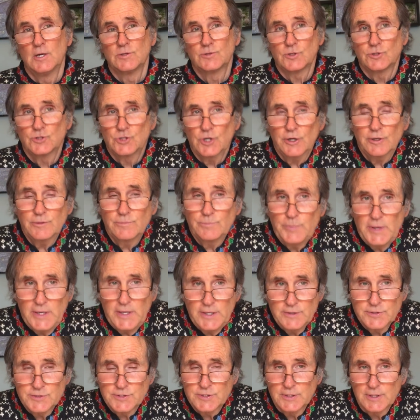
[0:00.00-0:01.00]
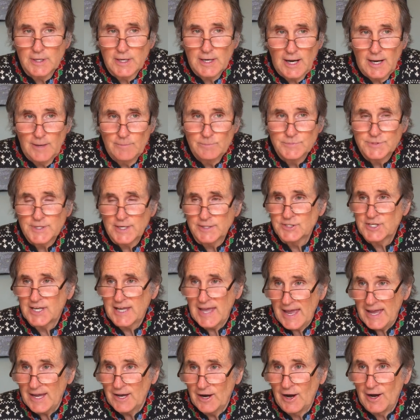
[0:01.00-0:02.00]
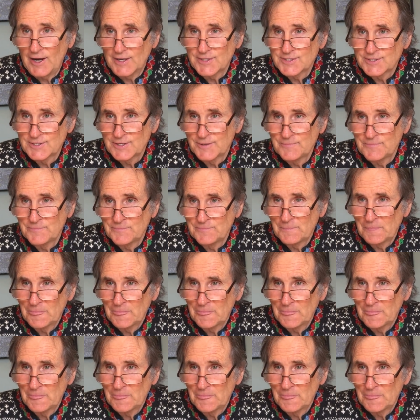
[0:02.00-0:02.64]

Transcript: So Jordan Peterson comes as chaos,